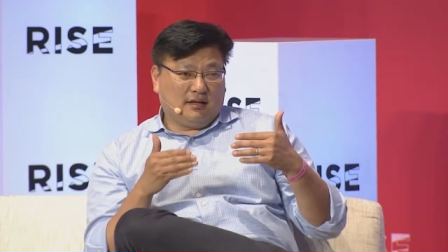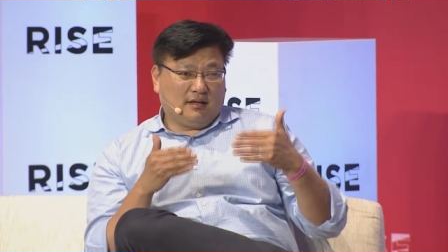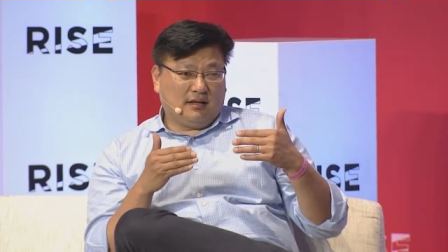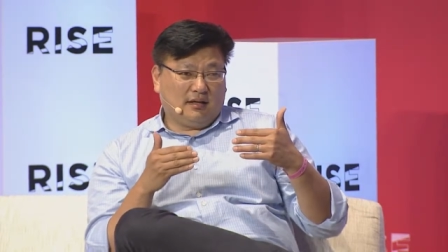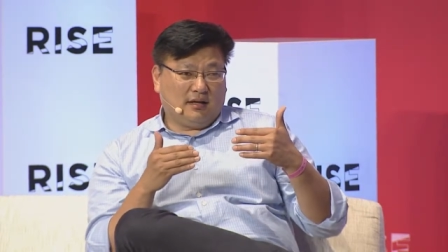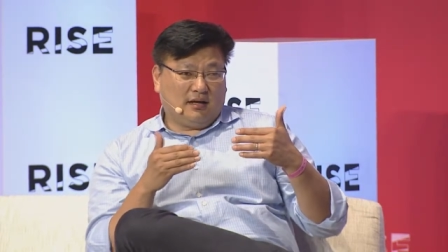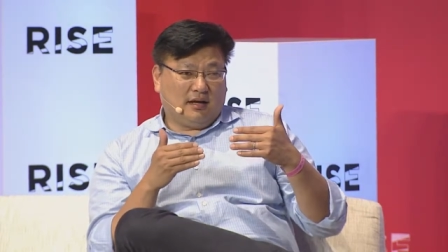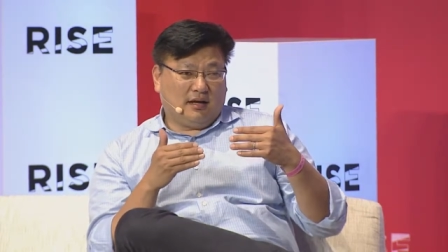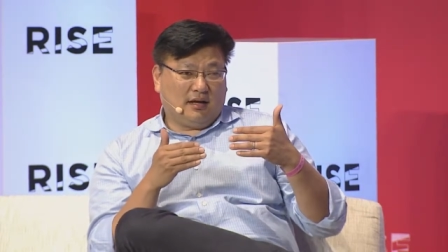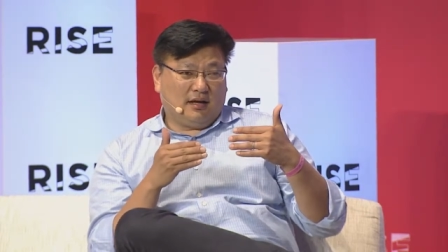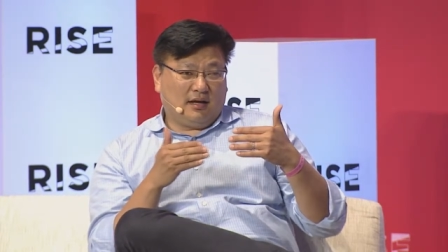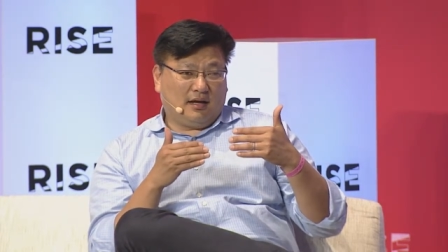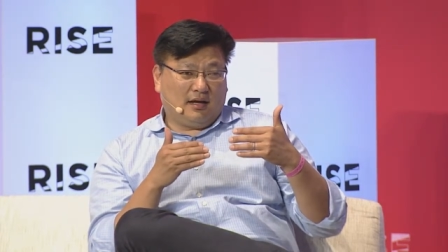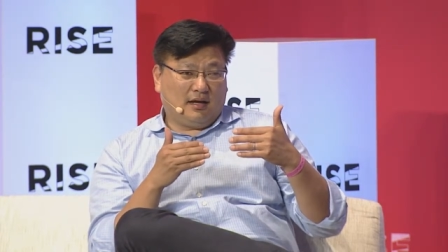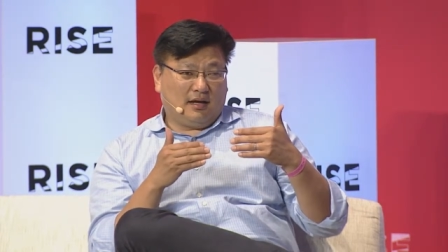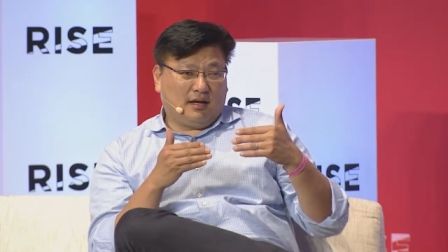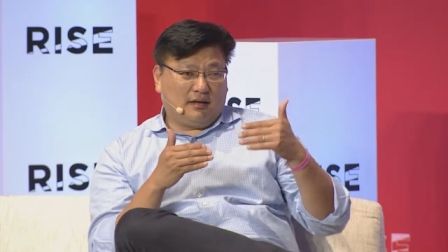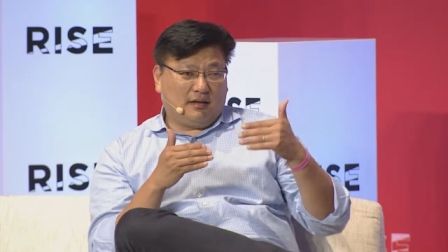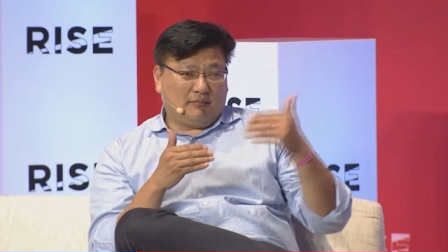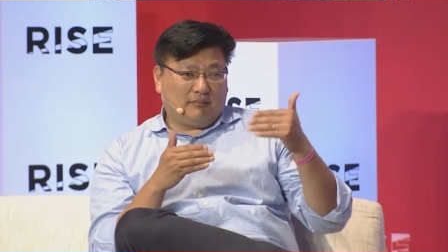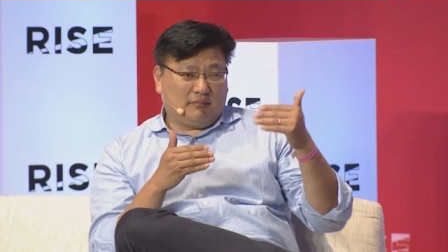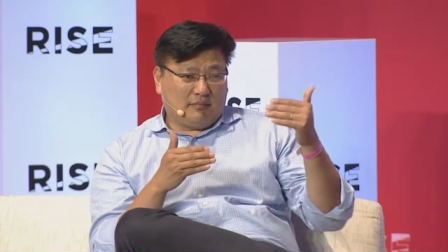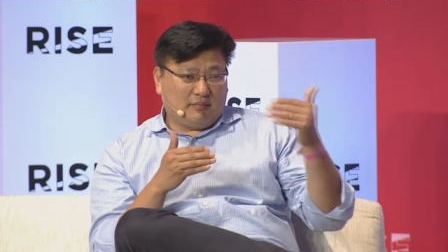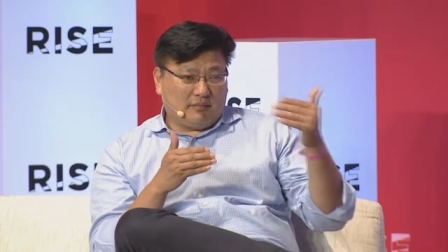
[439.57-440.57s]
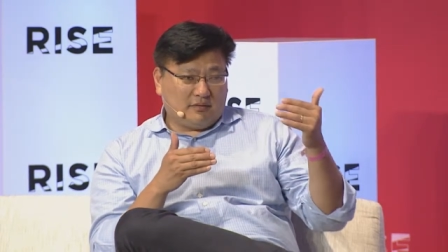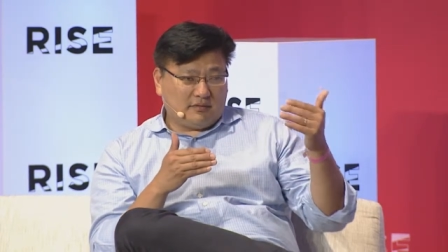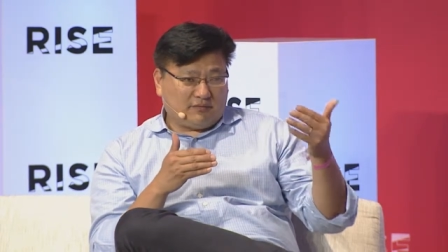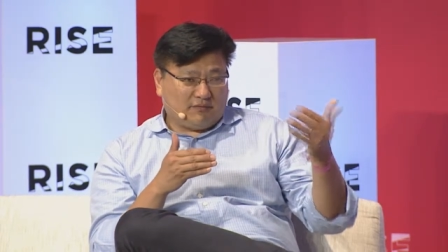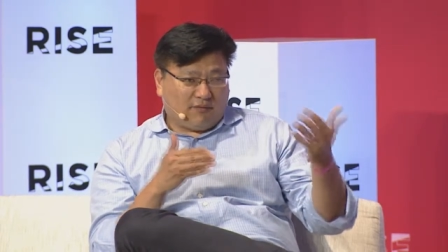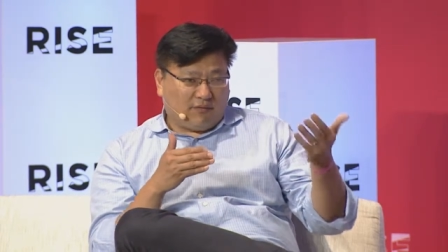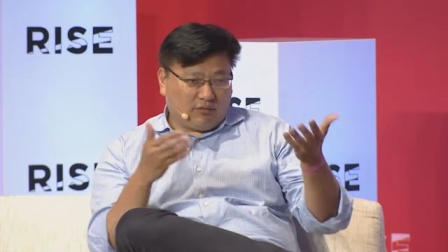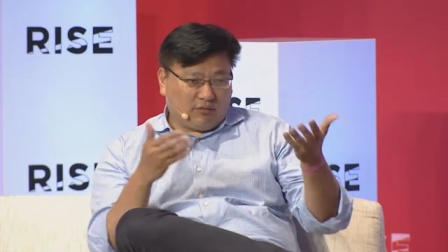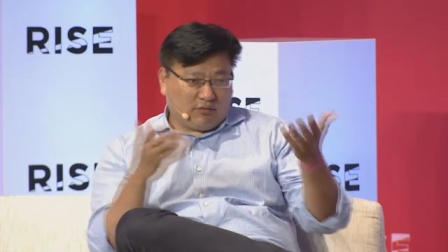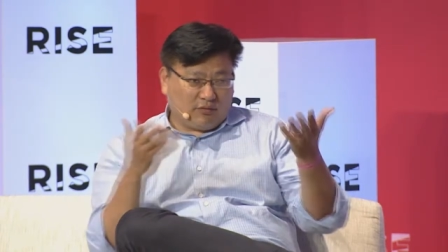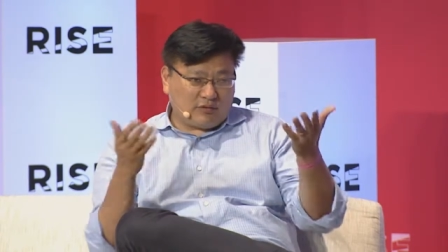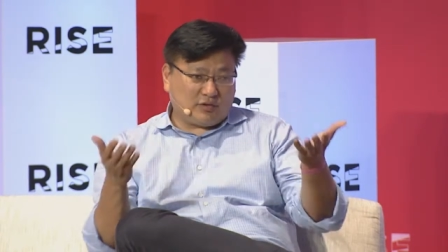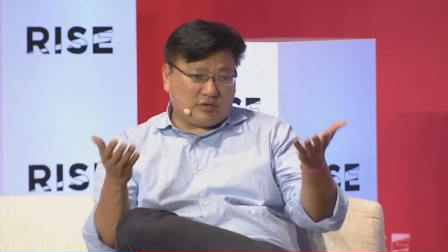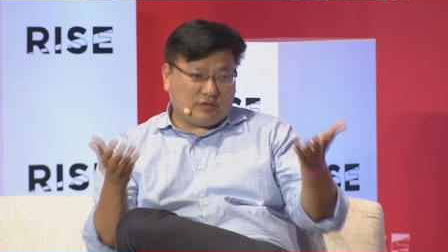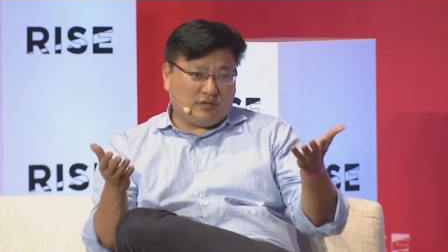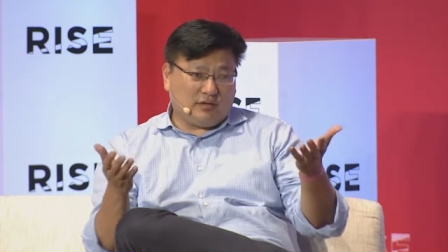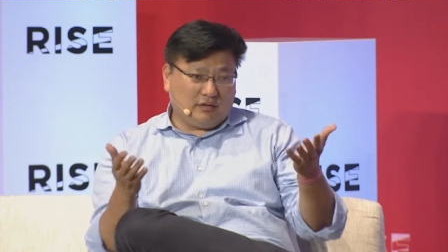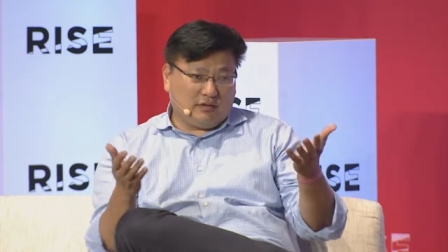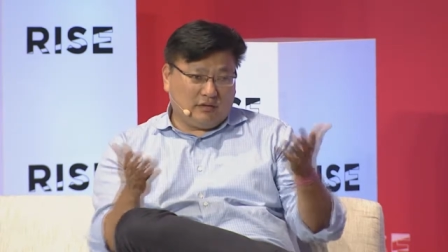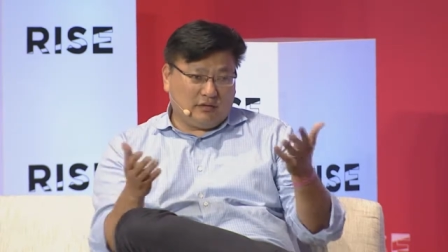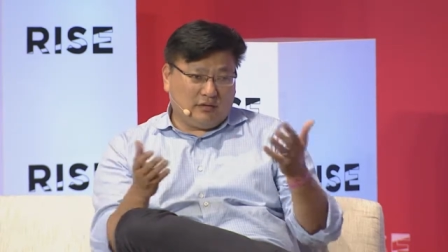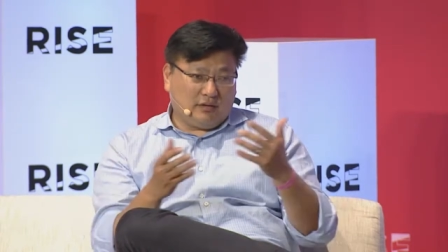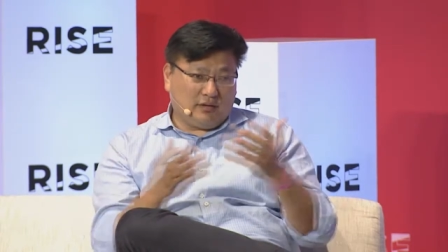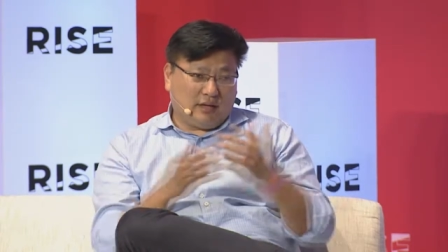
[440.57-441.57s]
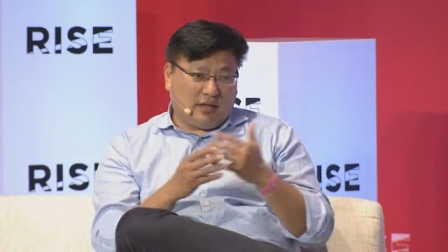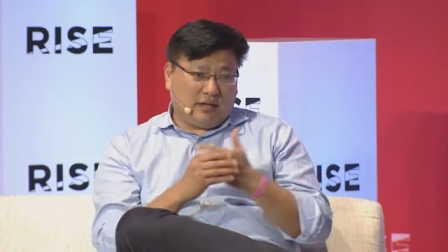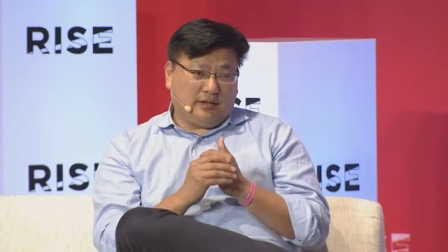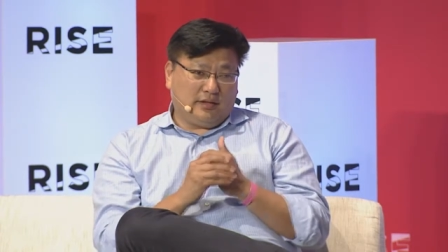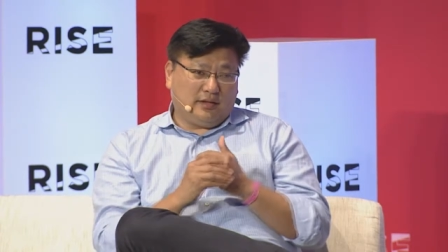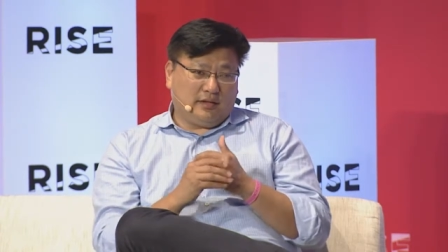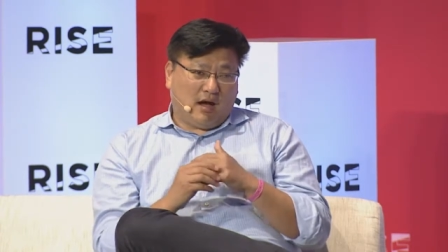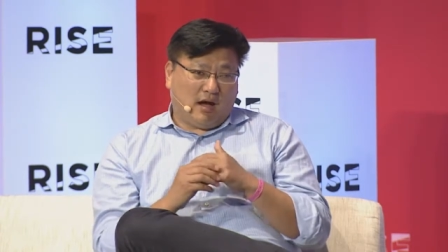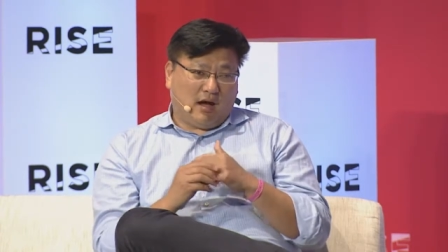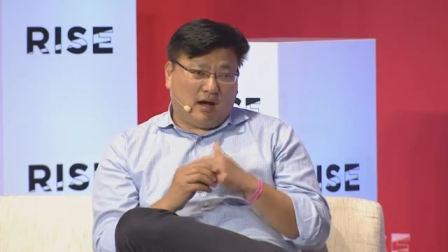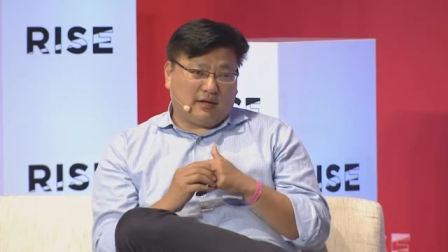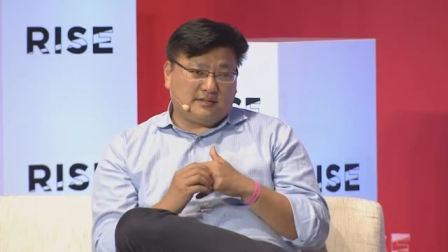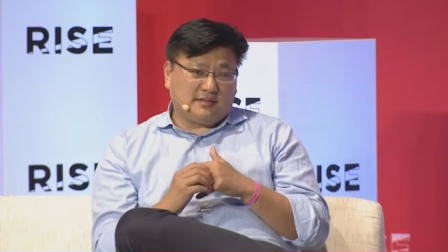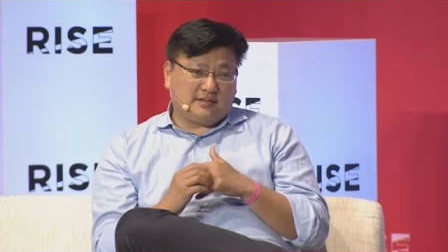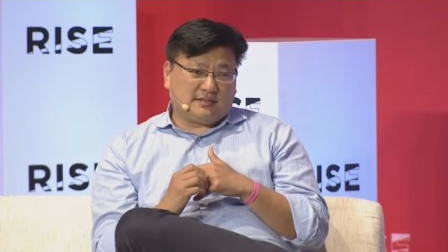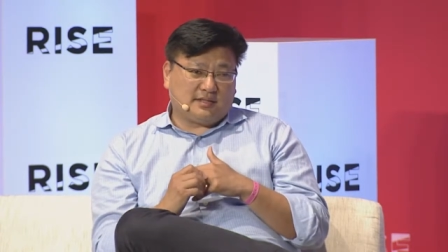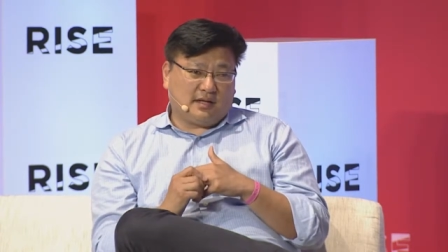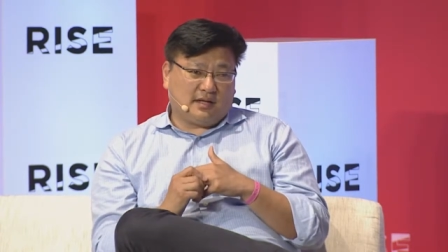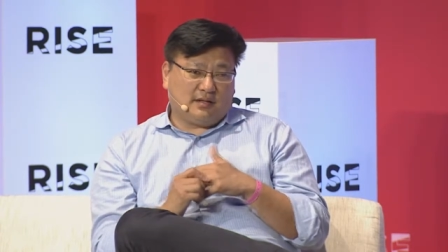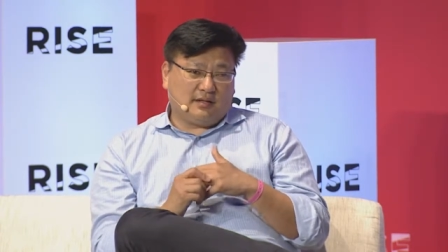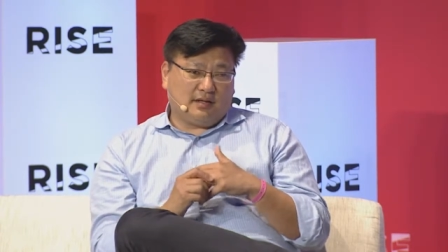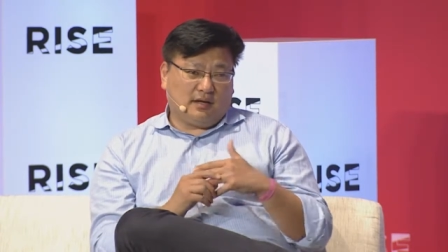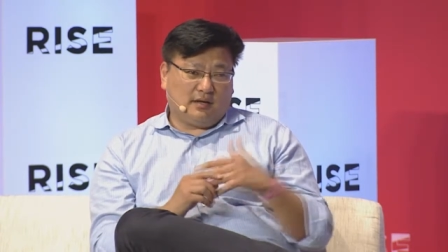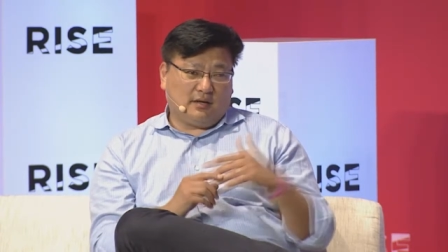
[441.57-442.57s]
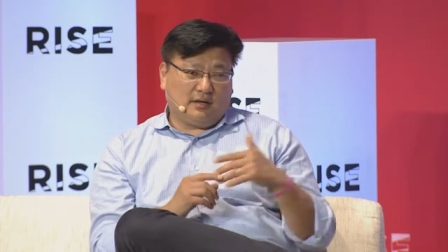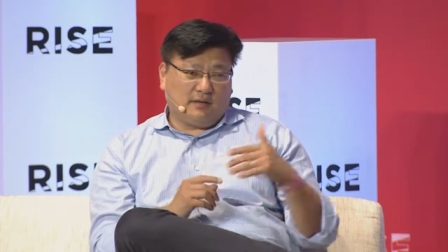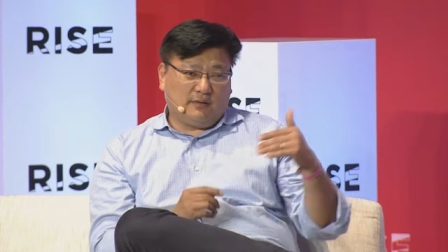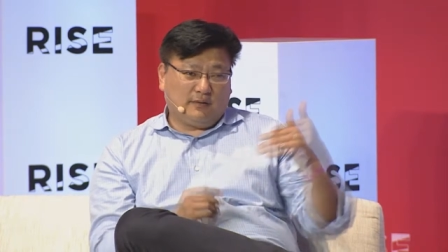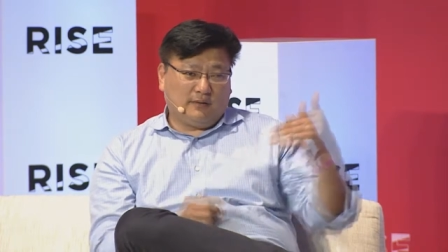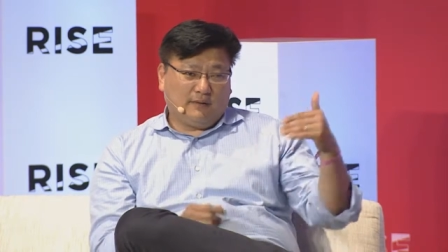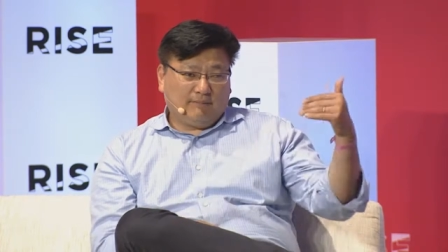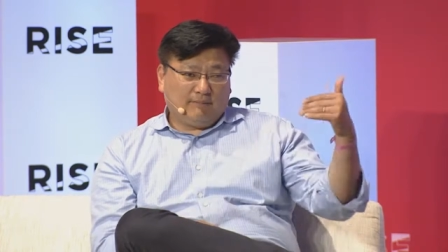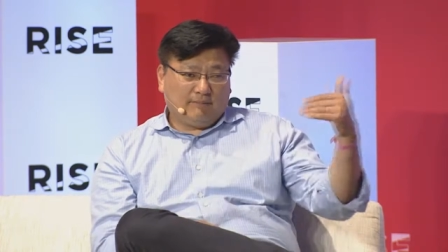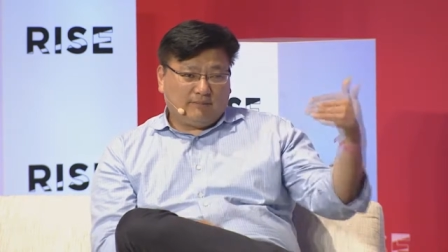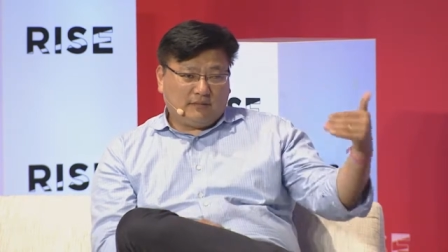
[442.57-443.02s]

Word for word: uh, for those you, in the audience that know,